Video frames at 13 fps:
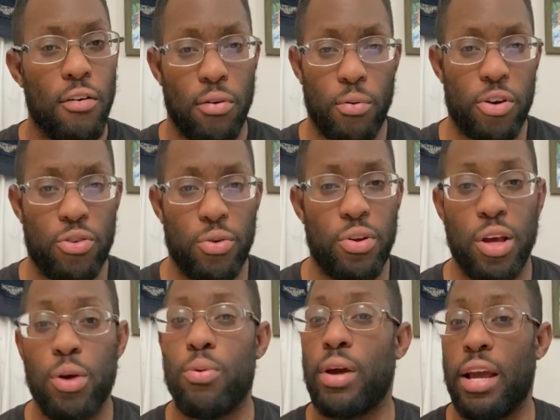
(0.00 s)
for what you
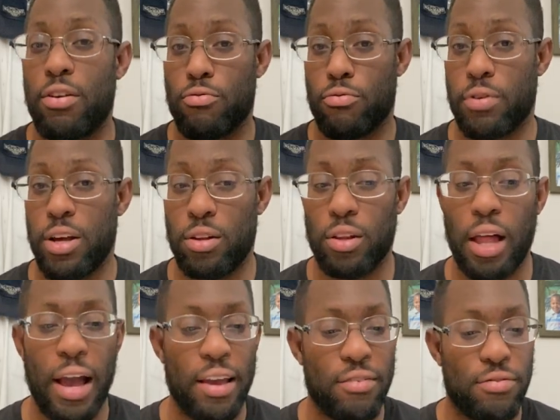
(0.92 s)
do in real
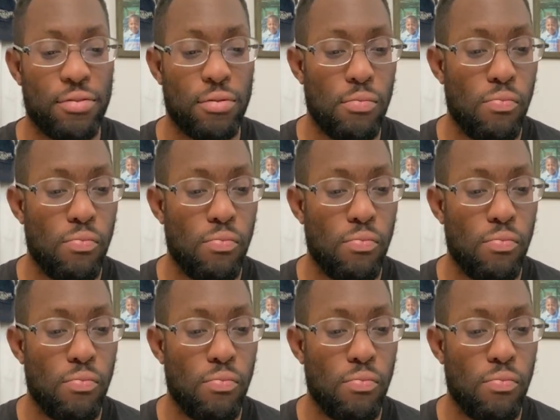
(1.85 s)
life.